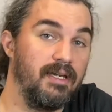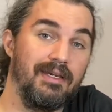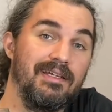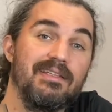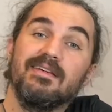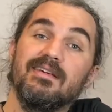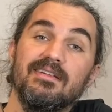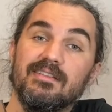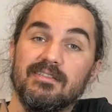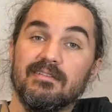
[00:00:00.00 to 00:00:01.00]
and it
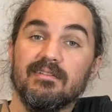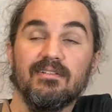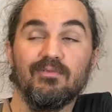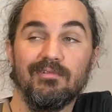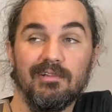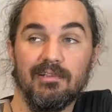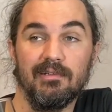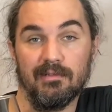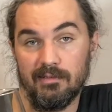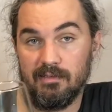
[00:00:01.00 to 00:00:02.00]
tastes really
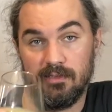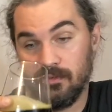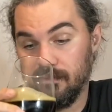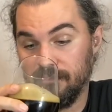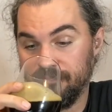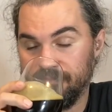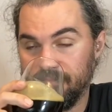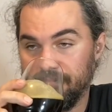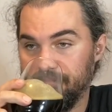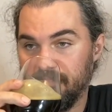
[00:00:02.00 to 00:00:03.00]
good,
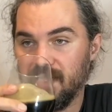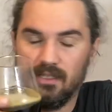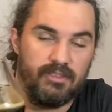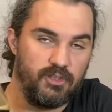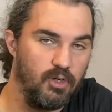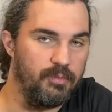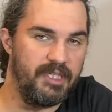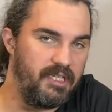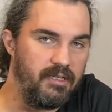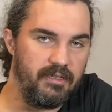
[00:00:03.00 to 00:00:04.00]
and it's
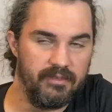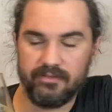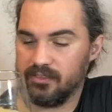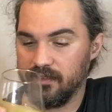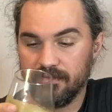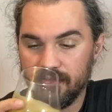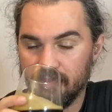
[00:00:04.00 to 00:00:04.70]
carbonated and stuff.